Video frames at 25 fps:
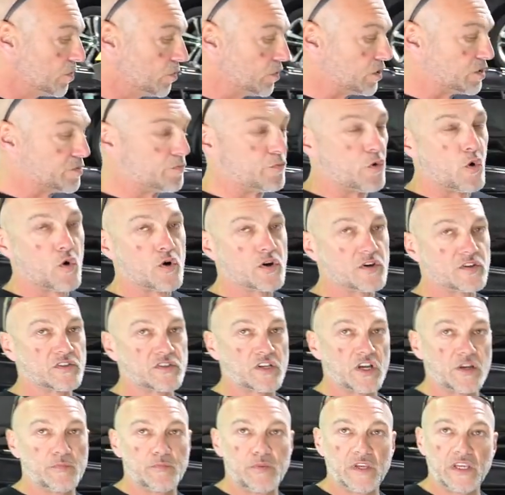which
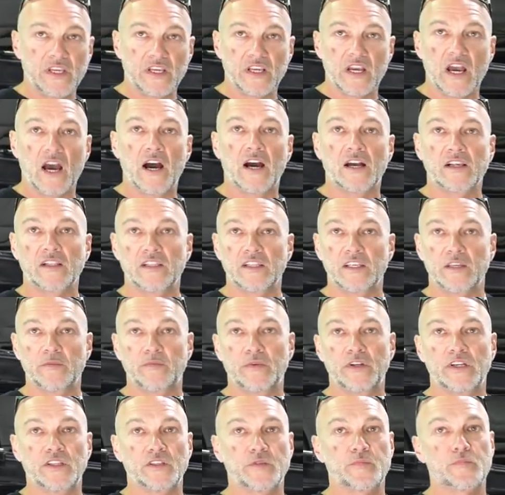borders on being ugly,
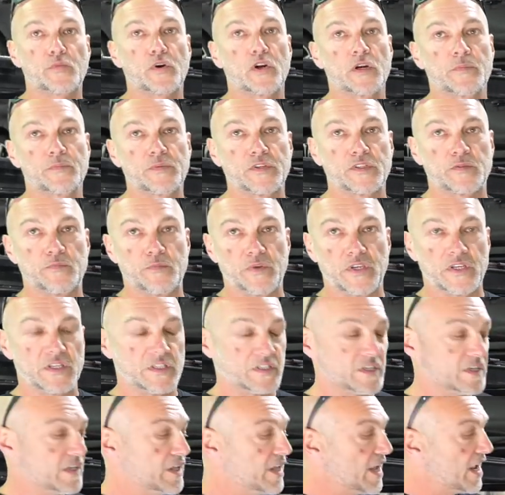but it's purpose
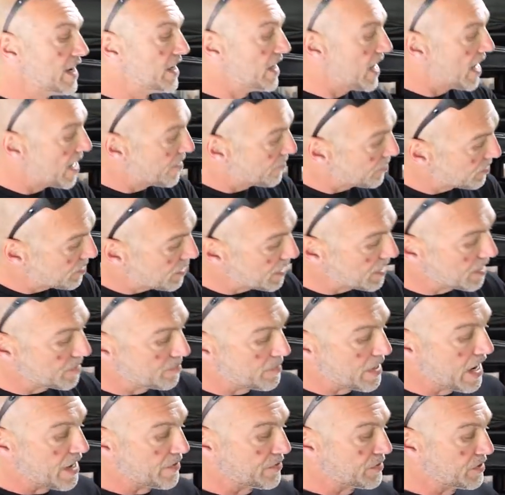built. And everything
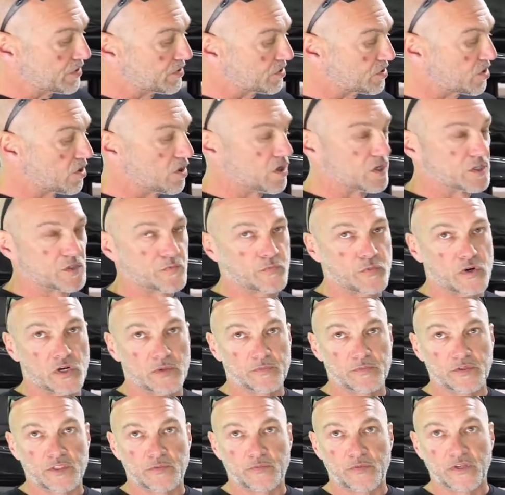about this car is
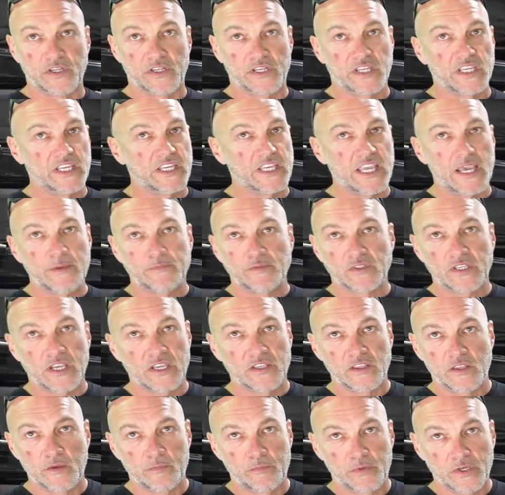purpose built.
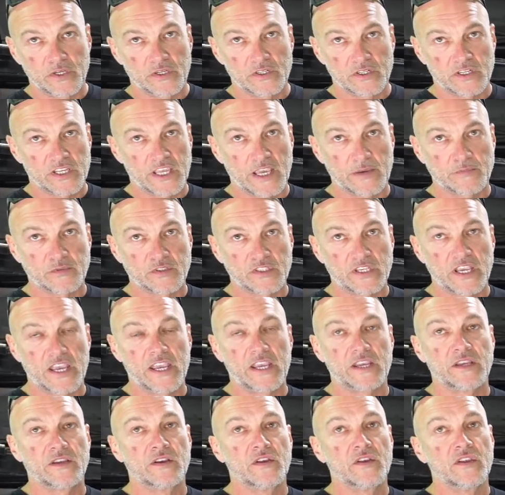The builder kept
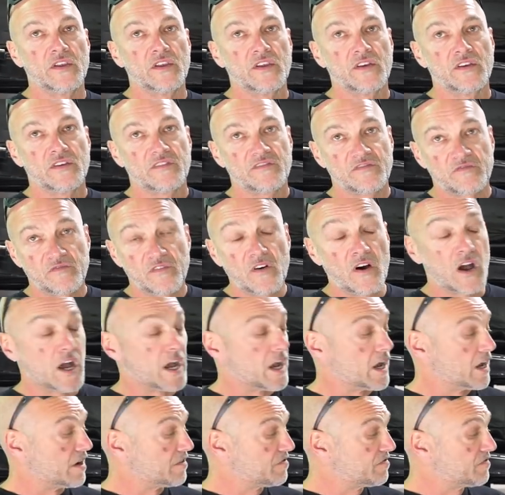saying,
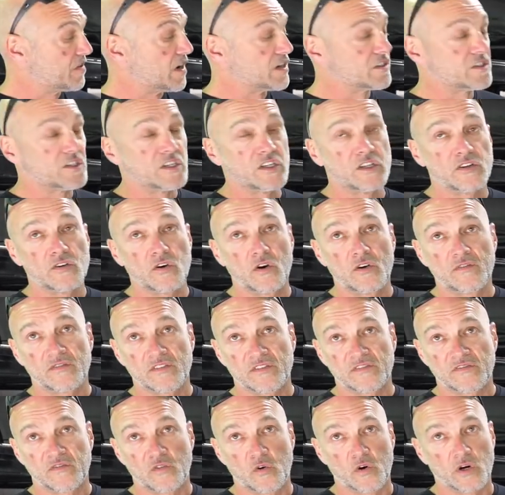function
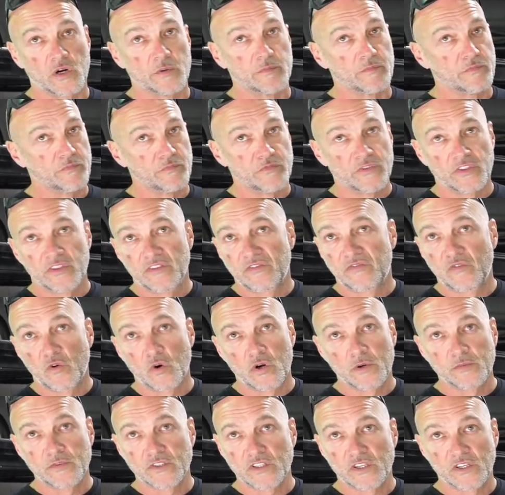over form. The
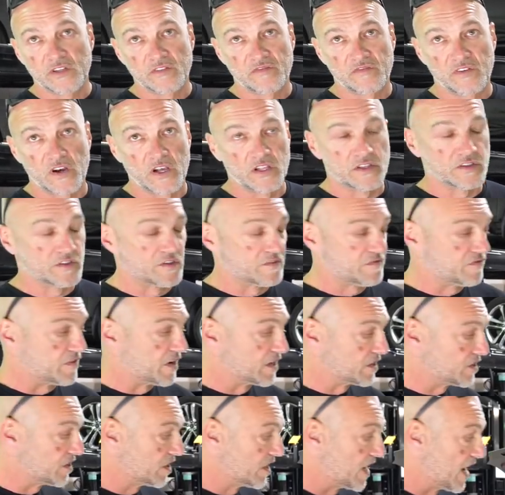form is gonna follow the
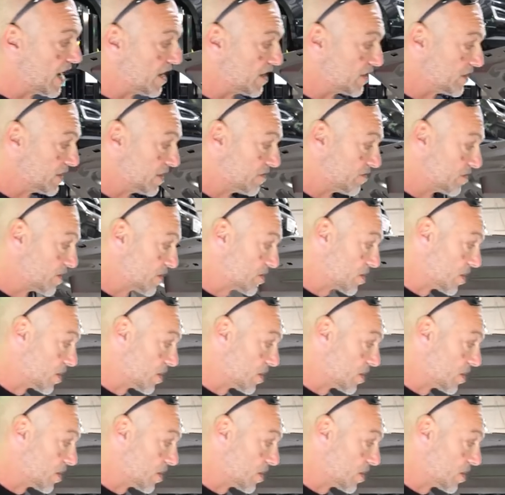functionality of the